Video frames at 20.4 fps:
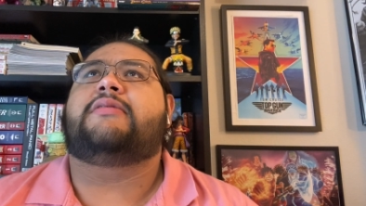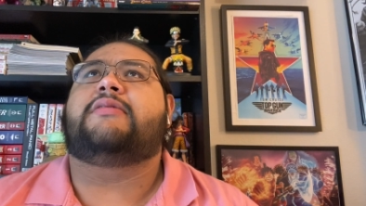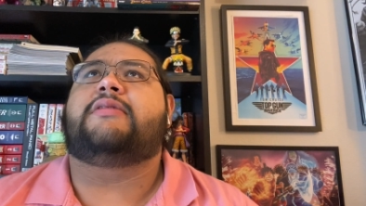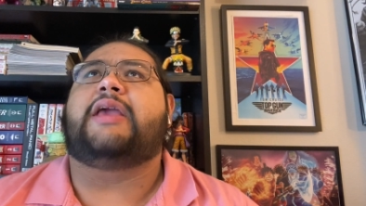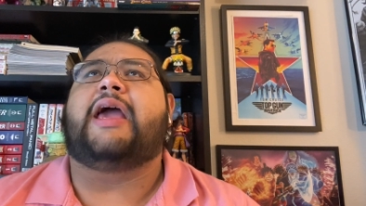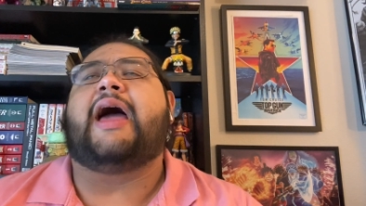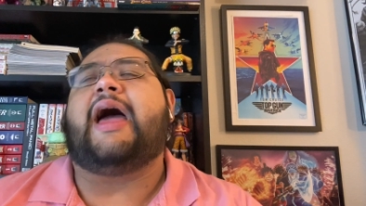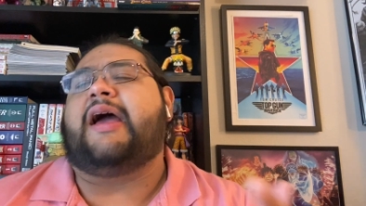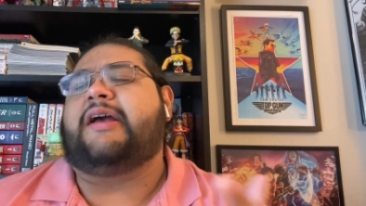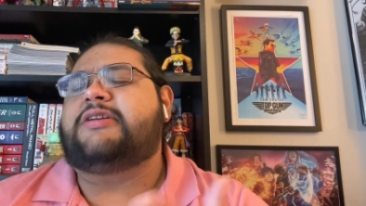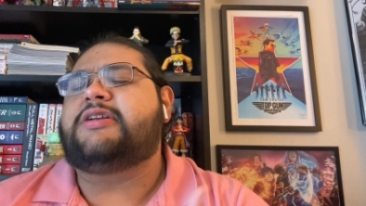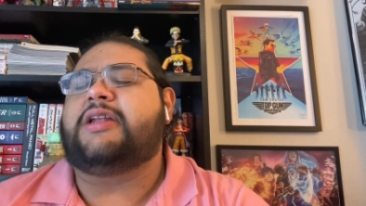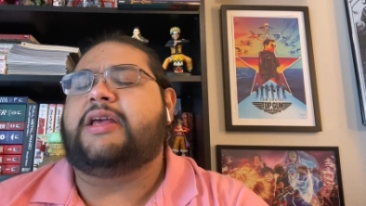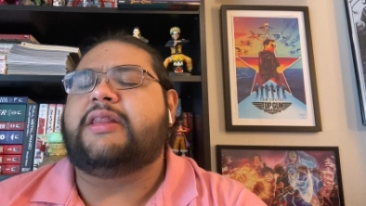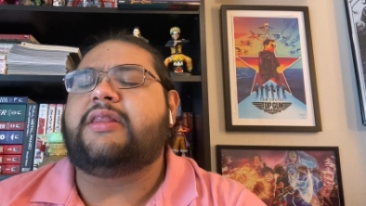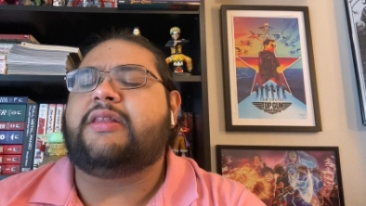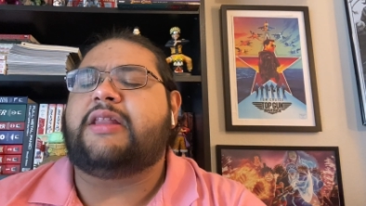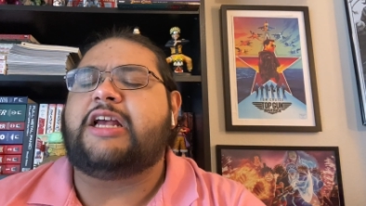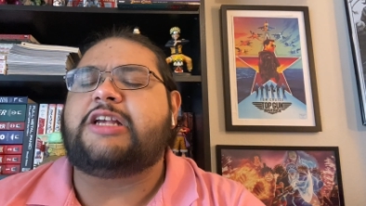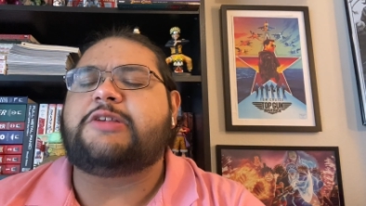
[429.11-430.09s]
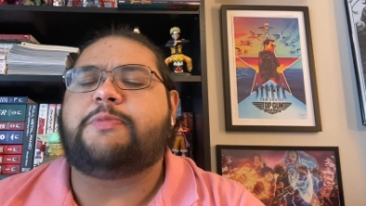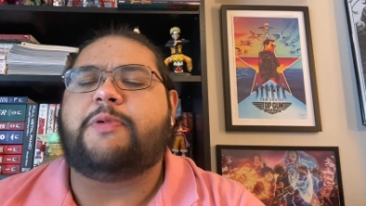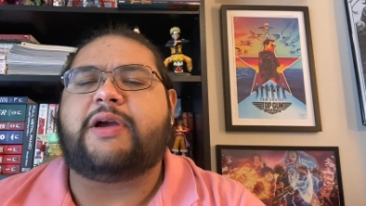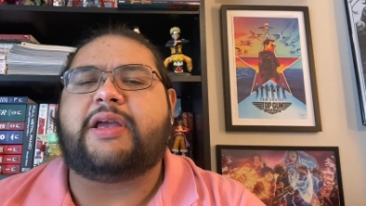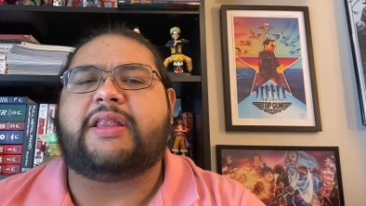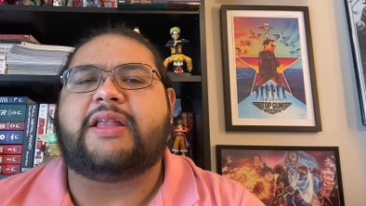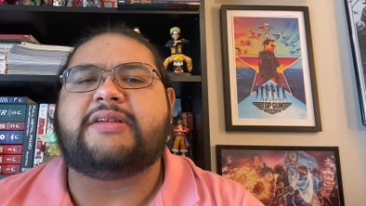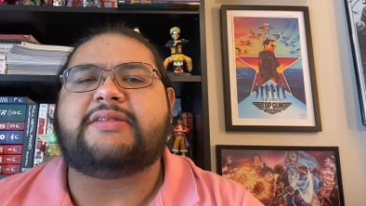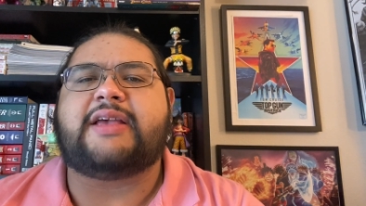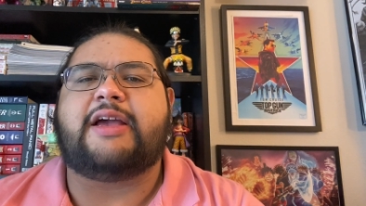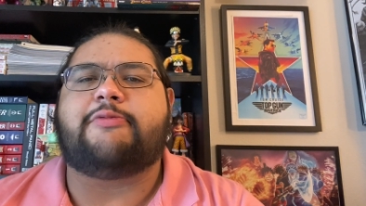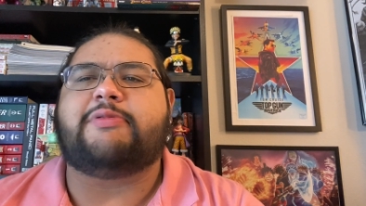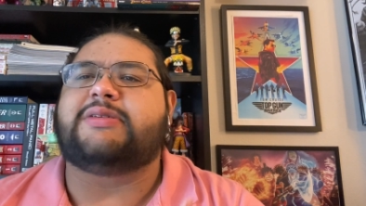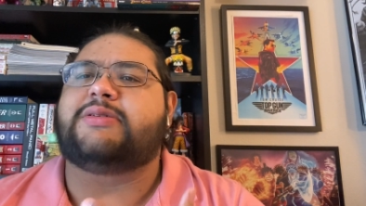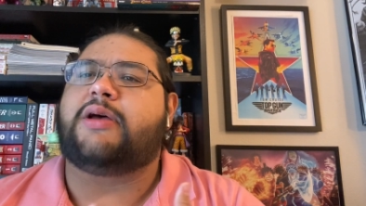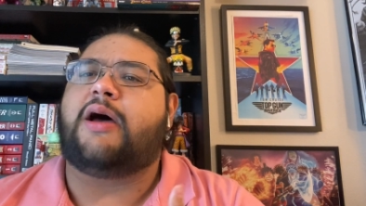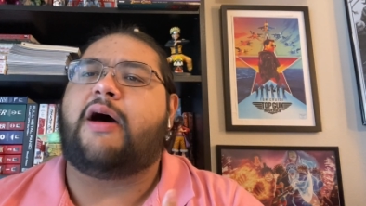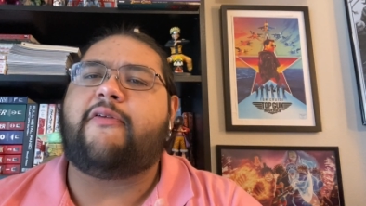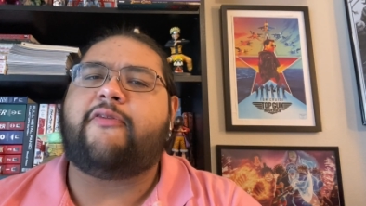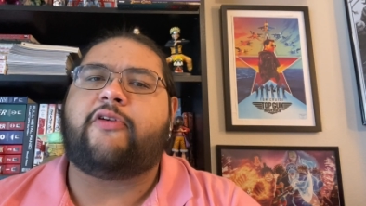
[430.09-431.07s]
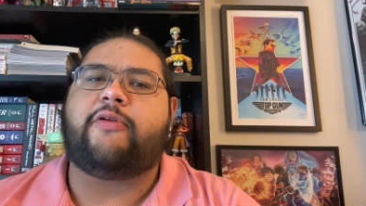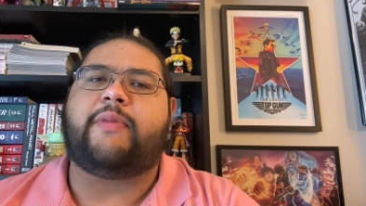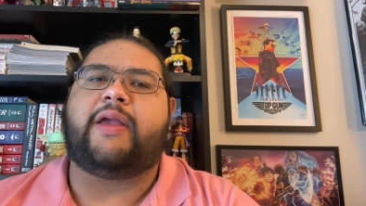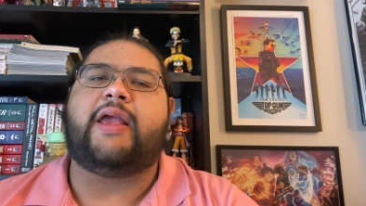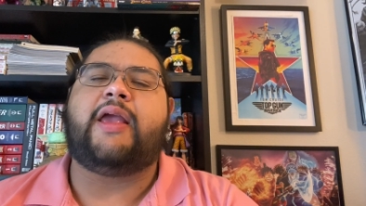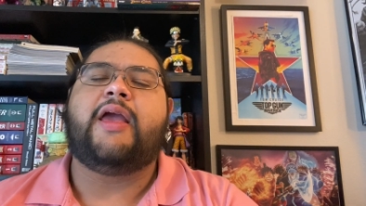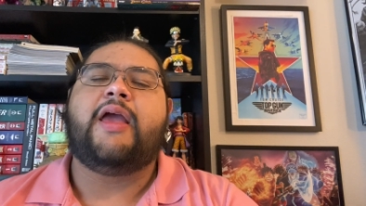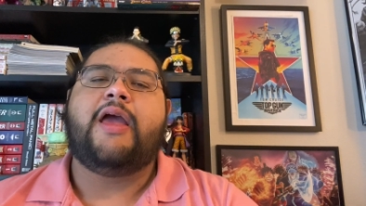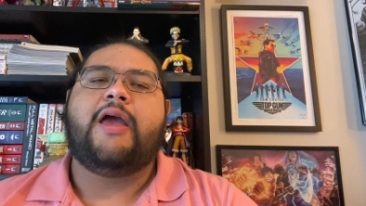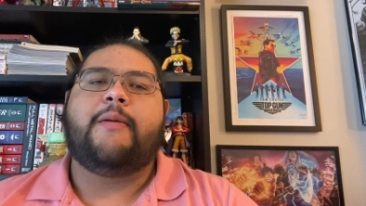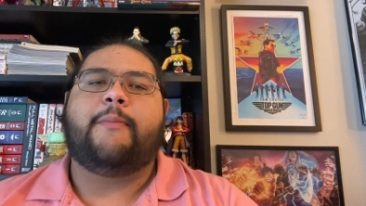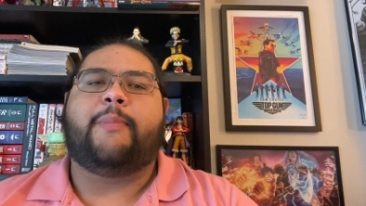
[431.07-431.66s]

Yeah, actually, in the next book, it does get resolved for me.